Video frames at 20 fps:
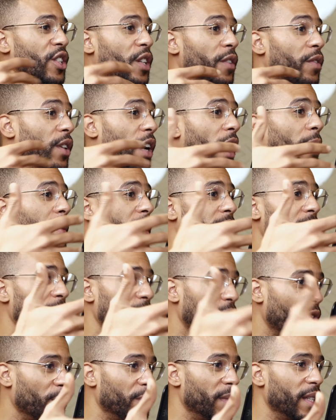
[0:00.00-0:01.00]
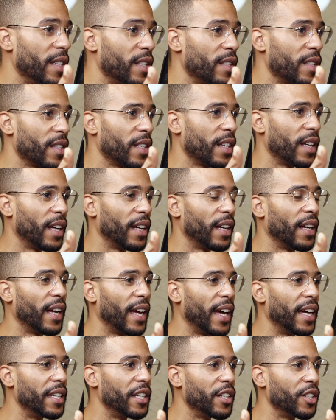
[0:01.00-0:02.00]
shift coming in from this uh,
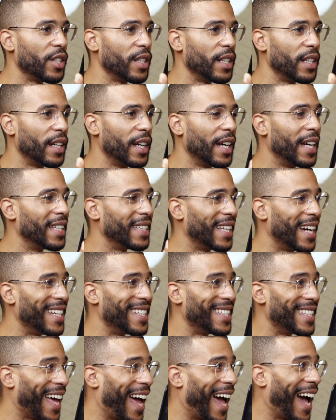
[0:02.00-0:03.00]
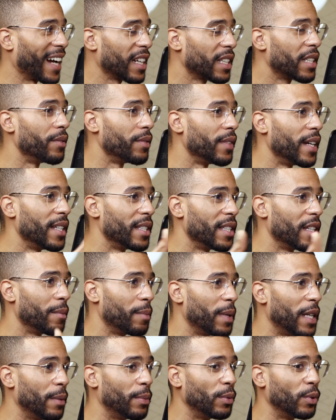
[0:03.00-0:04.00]
energy that is
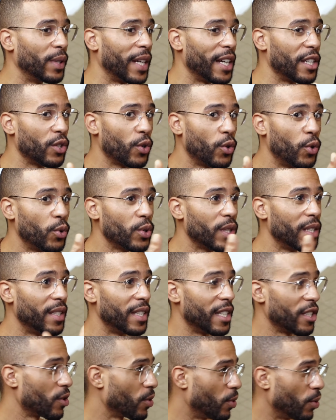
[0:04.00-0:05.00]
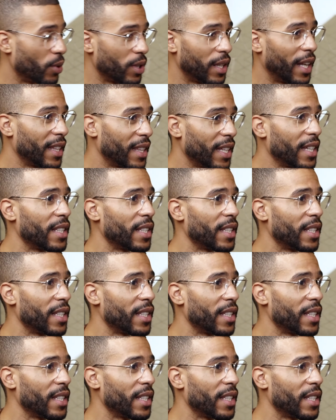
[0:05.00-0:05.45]
activating people, that is causing discourse like